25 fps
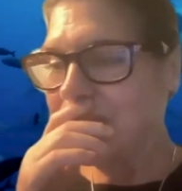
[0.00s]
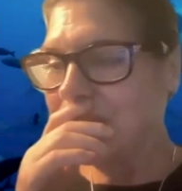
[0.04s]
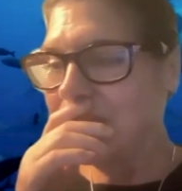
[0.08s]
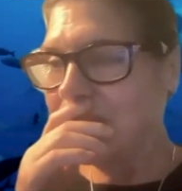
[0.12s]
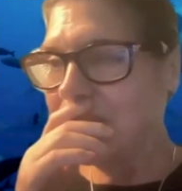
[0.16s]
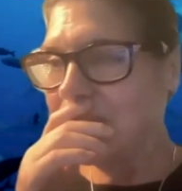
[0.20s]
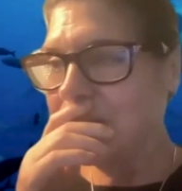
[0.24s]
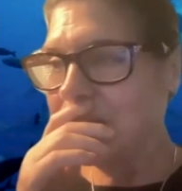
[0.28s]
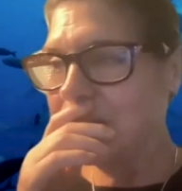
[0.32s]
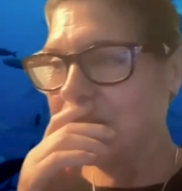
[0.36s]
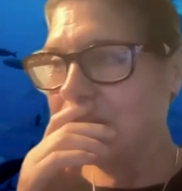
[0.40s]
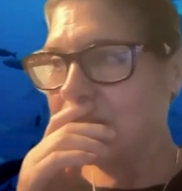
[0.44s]

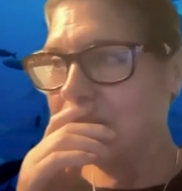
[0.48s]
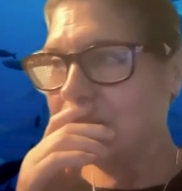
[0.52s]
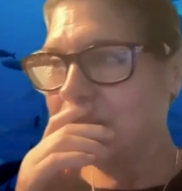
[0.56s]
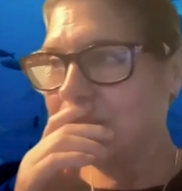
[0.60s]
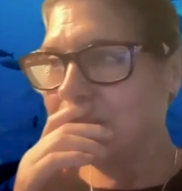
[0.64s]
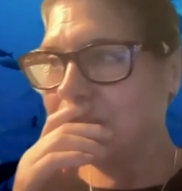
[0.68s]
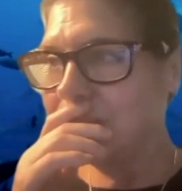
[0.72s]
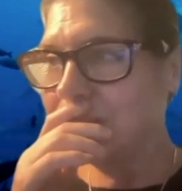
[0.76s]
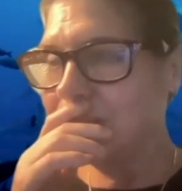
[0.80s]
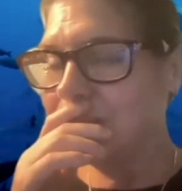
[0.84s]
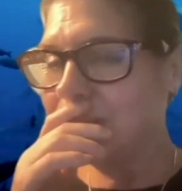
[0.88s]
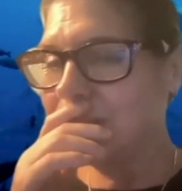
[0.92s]

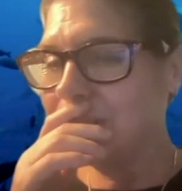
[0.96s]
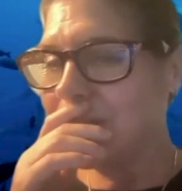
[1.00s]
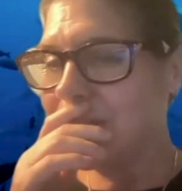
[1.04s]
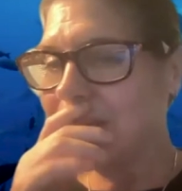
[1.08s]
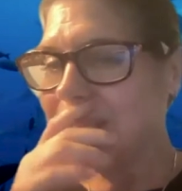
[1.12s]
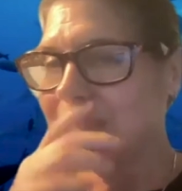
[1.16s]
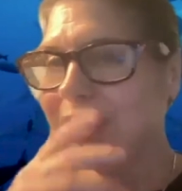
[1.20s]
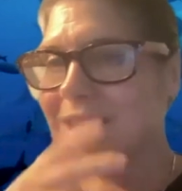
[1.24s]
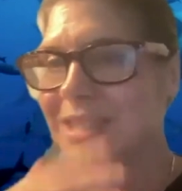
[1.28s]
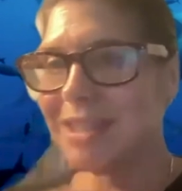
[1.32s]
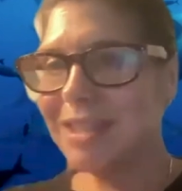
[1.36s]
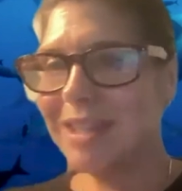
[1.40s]
um,
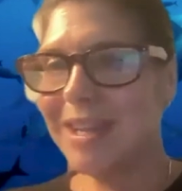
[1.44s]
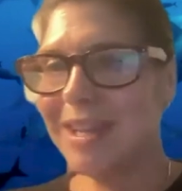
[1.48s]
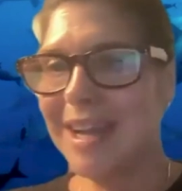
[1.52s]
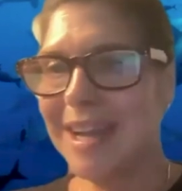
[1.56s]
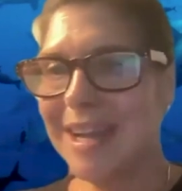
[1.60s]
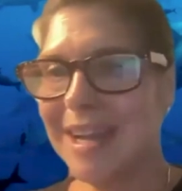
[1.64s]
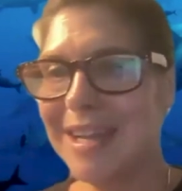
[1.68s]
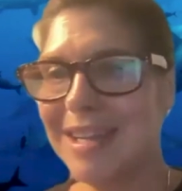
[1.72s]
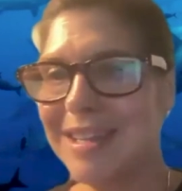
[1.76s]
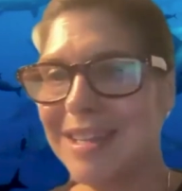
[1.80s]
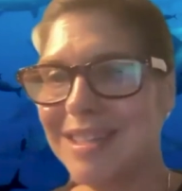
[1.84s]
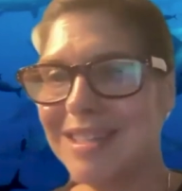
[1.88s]
i still
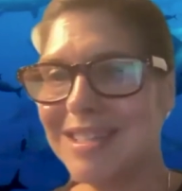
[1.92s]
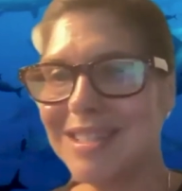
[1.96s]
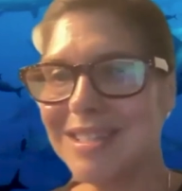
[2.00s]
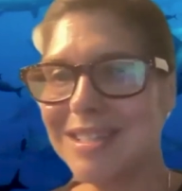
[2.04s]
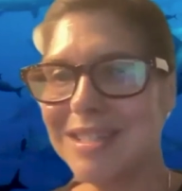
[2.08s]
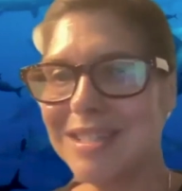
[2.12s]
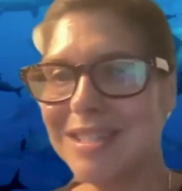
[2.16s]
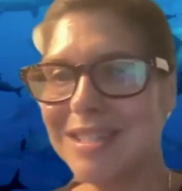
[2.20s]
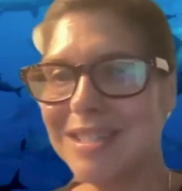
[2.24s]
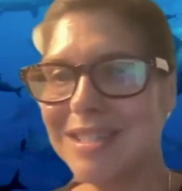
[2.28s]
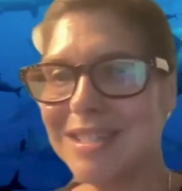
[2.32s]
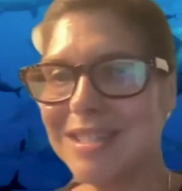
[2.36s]
had this